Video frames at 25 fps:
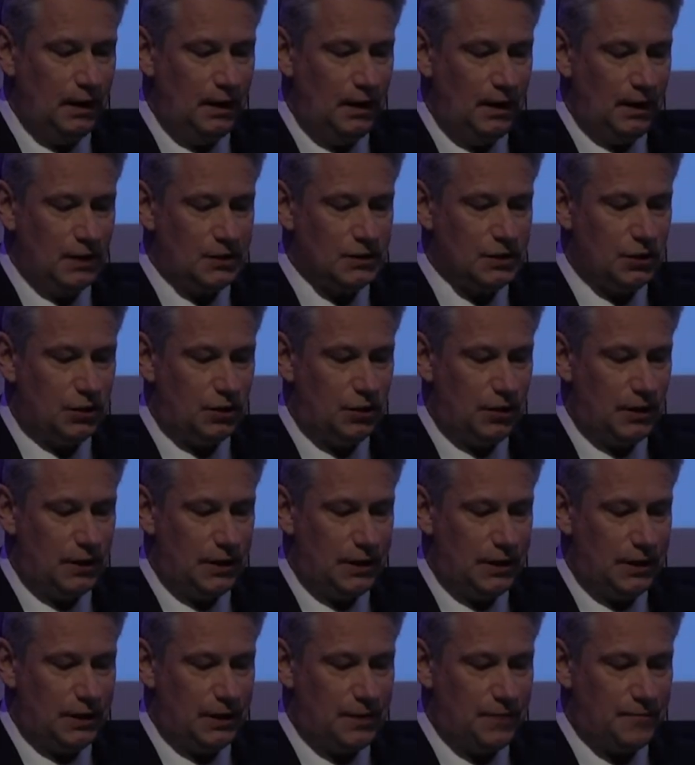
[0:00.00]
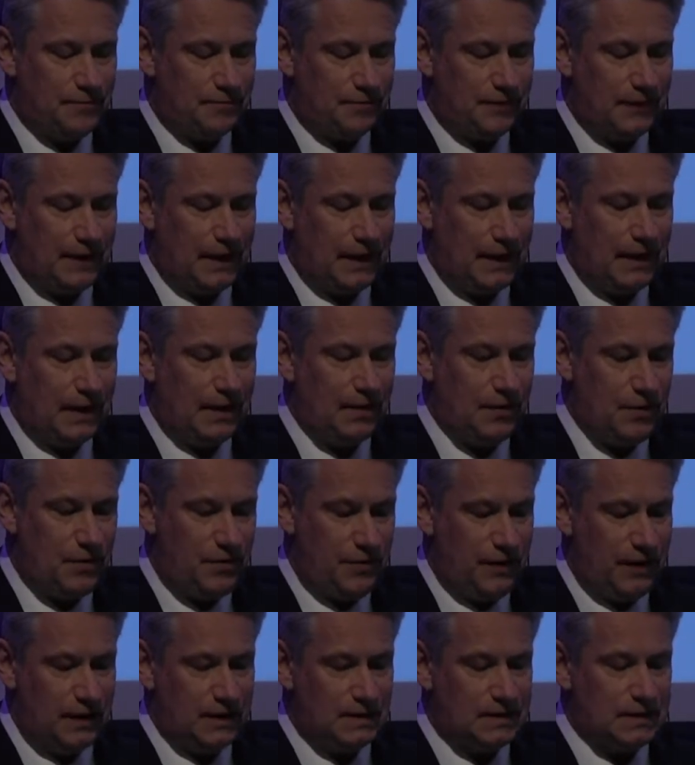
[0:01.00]
So another
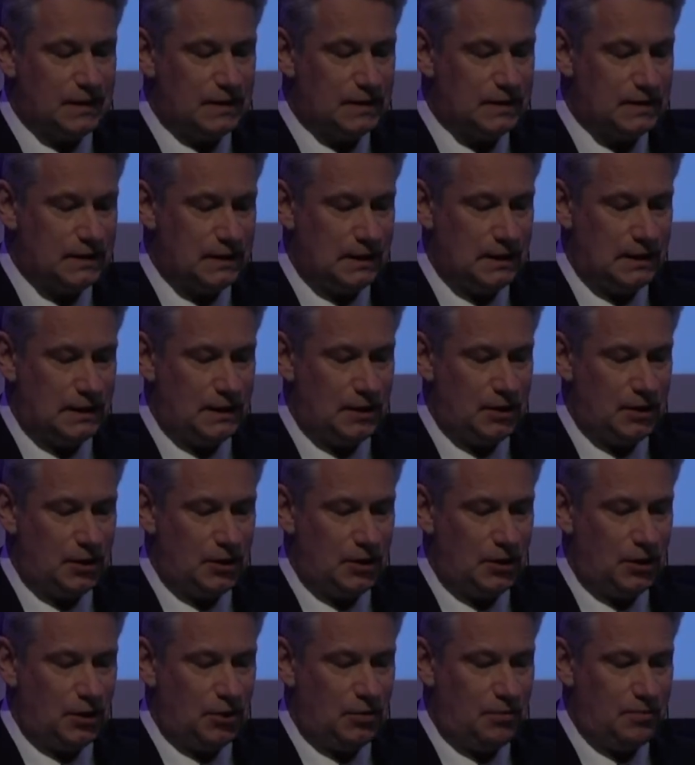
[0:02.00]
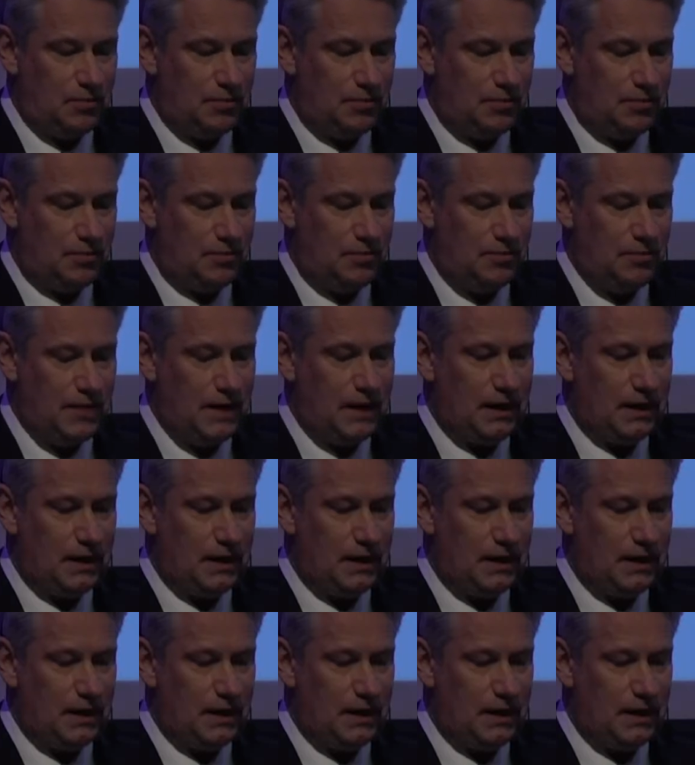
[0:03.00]
thing is that many